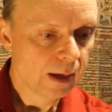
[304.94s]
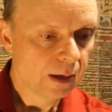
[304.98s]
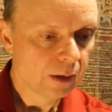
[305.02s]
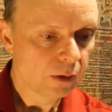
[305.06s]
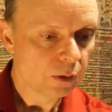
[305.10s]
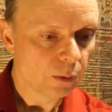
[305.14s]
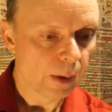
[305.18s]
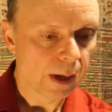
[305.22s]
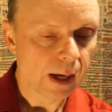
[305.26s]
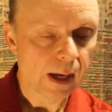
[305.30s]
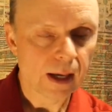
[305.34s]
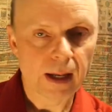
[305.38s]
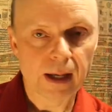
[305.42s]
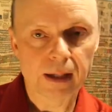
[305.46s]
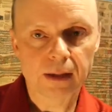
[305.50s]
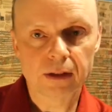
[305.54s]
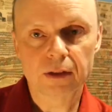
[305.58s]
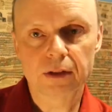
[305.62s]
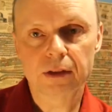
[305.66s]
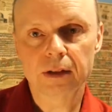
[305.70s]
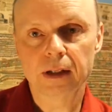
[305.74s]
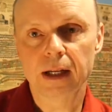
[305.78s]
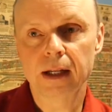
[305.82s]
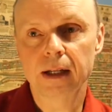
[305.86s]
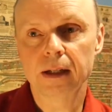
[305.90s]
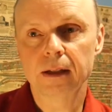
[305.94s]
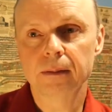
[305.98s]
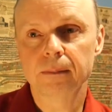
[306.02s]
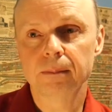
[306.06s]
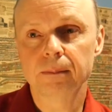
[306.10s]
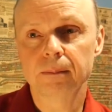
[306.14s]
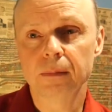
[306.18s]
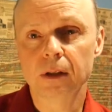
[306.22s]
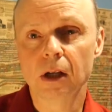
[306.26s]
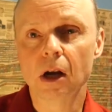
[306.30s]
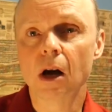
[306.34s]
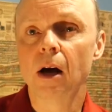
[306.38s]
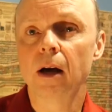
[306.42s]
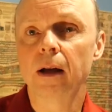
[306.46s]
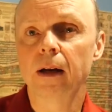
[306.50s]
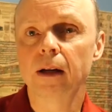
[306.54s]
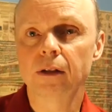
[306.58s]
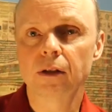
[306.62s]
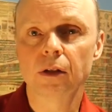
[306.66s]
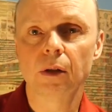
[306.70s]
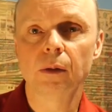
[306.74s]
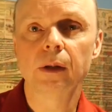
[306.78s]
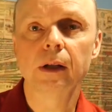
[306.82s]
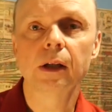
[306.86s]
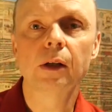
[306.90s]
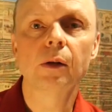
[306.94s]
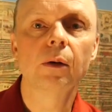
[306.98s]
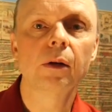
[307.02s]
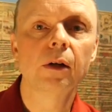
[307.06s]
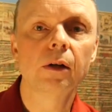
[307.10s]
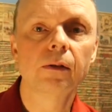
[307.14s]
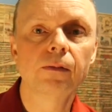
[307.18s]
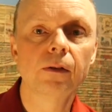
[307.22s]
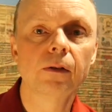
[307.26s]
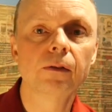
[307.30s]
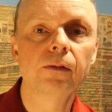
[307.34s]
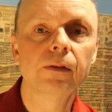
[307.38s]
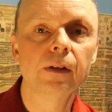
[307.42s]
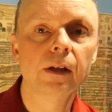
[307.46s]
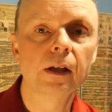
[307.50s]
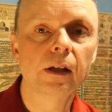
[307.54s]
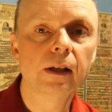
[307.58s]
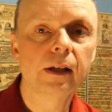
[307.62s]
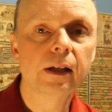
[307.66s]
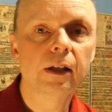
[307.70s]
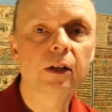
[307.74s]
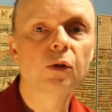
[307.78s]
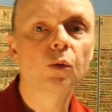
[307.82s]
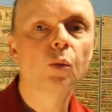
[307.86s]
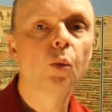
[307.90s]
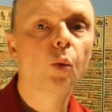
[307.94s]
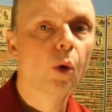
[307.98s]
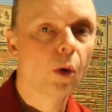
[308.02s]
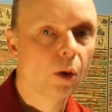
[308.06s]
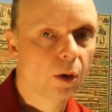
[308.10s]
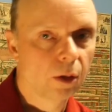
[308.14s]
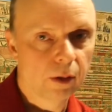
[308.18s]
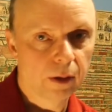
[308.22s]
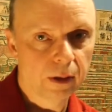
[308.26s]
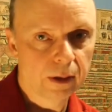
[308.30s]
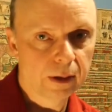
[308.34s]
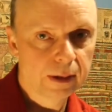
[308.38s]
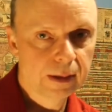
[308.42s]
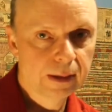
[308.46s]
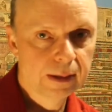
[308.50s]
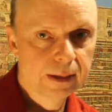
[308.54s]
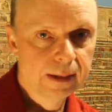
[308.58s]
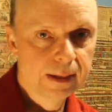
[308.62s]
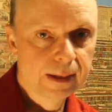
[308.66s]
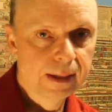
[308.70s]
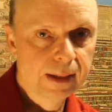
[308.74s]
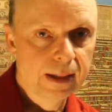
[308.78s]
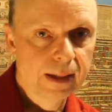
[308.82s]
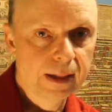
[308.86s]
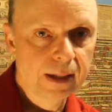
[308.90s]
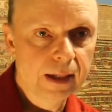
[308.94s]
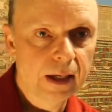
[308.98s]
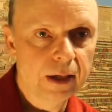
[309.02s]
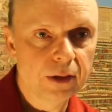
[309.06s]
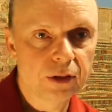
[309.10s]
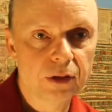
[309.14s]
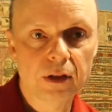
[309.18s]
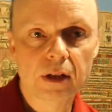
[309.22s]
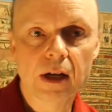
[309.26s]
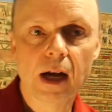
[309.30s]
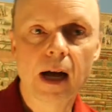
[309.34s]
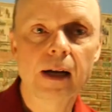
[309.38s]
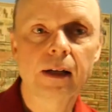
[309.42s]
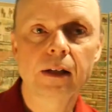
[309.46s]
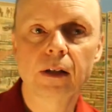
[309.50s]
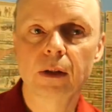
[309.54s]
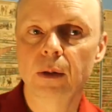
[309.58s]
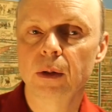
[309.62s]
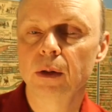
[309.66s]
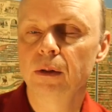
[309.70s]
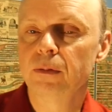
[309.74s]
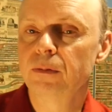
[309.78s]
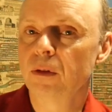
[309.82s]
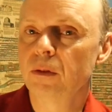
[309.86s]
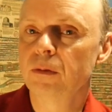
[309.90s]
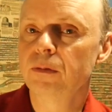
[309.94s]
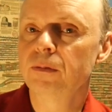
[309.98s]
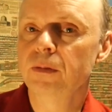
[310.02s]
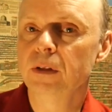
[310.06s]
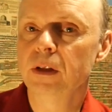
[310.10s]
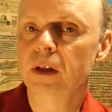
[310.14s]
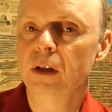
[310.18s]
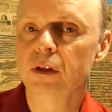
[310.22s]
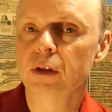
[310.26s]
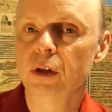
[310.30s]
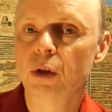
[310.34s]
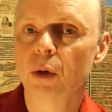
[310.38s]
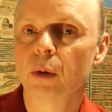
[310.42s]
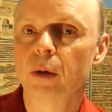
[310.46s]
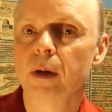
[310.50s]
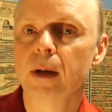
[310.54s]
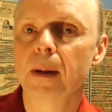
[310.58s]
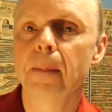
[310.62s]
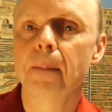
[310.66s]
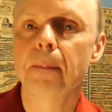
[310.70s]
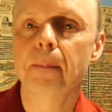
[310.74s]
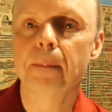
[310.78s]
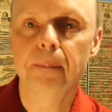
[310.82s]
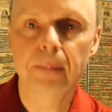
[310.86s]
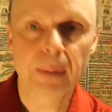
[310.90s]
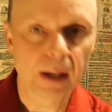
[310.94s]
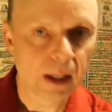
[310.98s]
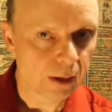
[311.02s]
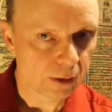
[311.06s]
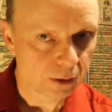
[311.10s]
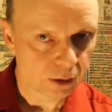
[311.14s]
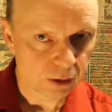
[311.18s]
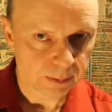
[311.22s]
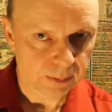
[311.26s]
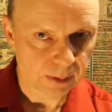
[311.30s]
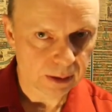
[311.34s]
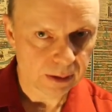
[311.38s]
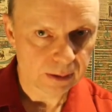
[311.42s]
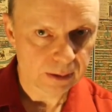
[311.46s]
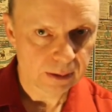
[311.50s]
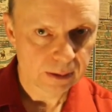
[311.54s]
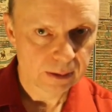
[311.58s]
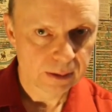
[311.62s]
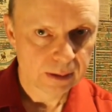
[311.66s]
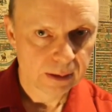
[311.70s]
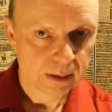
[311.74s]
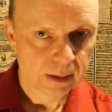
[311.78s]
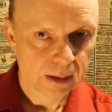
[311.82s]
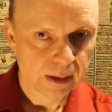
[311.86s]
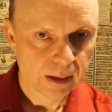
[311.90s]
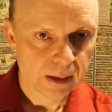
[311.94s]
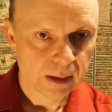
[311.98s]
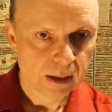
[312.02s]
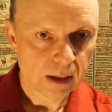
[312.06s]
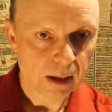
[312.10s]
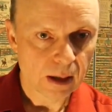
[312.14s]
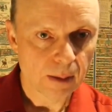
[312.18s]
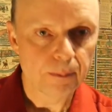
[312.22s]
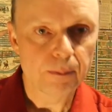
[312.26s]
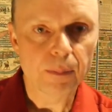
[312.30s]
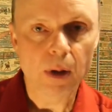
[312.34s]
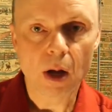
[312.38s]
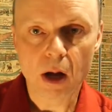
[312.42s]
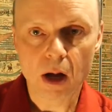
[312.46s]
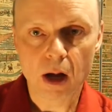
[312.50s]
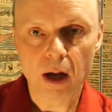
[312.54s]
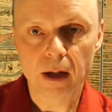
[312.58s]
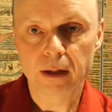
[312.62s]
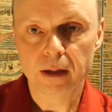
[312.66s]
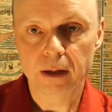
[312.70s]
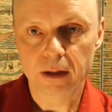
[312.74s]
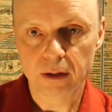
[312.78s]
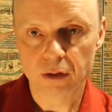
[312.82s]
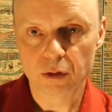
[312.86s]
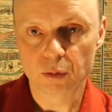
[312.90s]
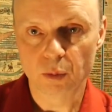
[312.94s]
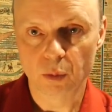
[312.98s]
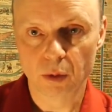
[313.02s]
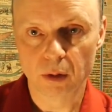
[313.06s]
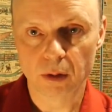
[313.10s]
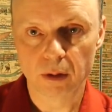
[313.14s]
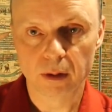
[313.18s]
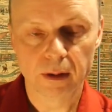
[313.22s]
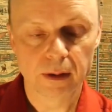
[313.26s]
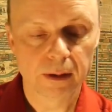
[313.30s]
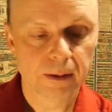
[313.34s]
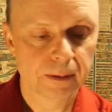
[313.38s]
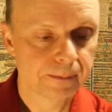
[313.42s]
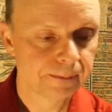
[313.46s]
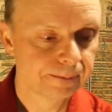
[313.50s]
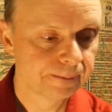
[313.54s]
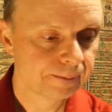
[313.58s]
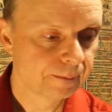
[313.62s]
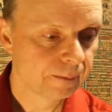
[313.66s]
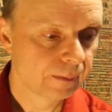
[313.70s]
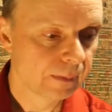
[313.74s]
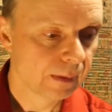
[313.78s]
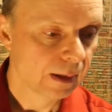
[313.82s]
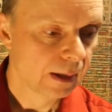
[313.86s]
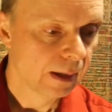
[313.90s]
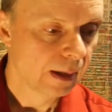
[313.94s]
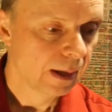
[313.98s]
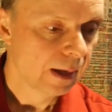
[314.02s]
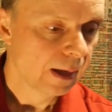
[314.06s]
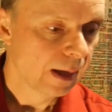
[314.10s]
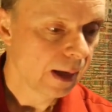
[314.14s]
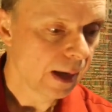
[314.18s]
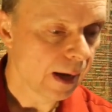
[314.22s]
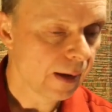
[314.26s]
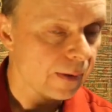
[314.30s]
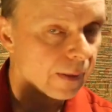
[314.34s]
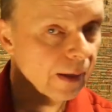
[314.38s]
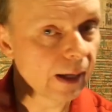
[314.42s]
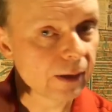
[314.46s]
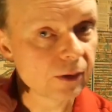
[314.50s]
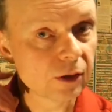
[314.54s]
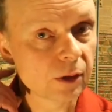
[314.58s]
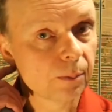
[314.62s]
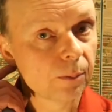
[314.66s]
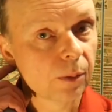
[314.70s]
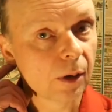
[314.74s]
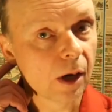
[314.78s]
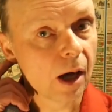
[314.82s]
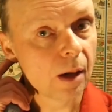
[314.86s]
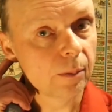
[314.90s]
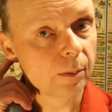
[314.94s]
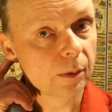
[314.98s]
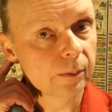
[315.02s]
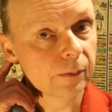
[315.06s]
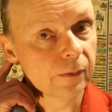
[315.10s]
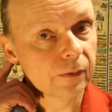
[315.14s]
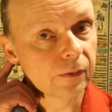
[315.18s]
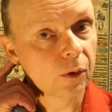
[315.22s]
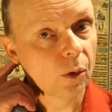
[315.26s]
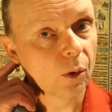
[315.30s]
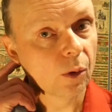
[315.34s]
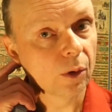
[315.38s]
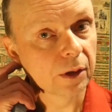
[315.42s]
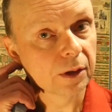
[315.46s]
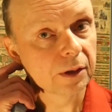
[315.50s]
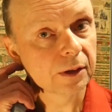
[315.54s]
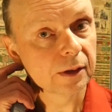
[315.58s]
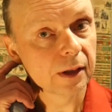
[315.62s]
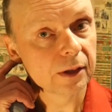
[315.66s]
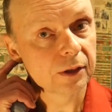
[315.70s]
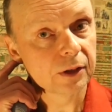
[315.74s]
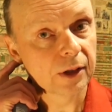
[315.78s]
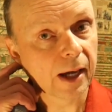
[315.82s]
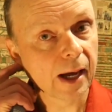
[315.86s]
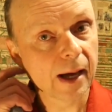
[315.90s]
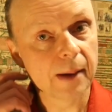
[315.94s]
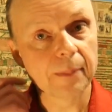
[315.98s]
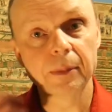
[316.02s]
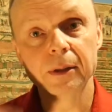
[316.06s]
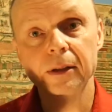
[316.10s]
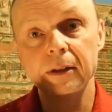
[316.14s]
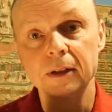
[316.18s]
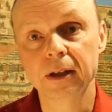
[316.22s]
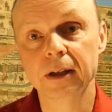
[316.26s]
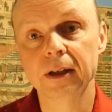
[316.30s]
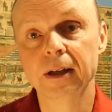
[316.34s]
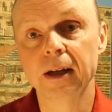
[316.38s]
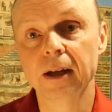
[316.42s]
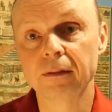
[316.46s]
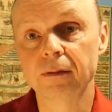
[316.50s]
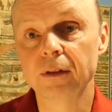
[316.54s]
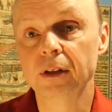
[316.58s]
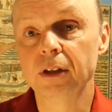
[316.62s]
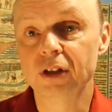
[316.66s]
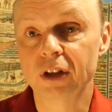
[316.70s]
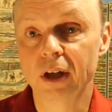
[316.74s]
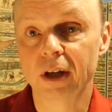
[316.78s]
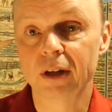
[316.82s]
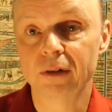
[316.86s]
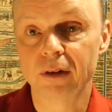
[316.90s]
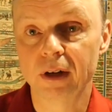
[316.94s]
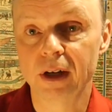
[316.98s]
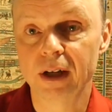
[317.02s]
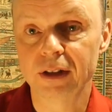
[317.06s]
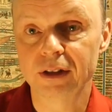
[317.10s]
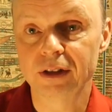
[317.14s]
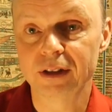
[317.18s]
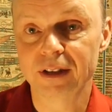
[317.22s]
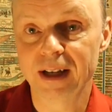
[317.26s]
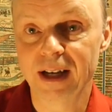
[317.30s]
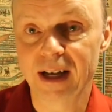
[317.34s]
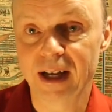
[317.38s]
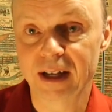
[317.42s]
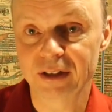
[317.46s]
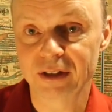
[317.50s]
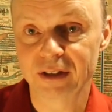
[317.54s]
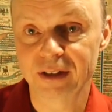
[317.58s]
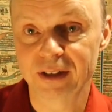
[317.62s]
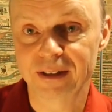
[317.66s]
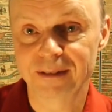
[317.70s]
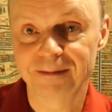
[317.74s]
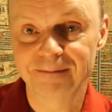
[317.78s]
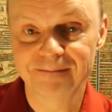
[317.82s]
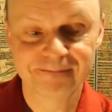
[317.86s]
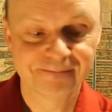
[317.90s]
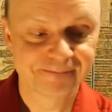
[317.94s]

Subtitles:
The way I like to say it, God is only going to fulfill His word. He's not going to fulfill your embellishment upon His word. And that's a problem, of course, that's happened in every generation, hasn't it?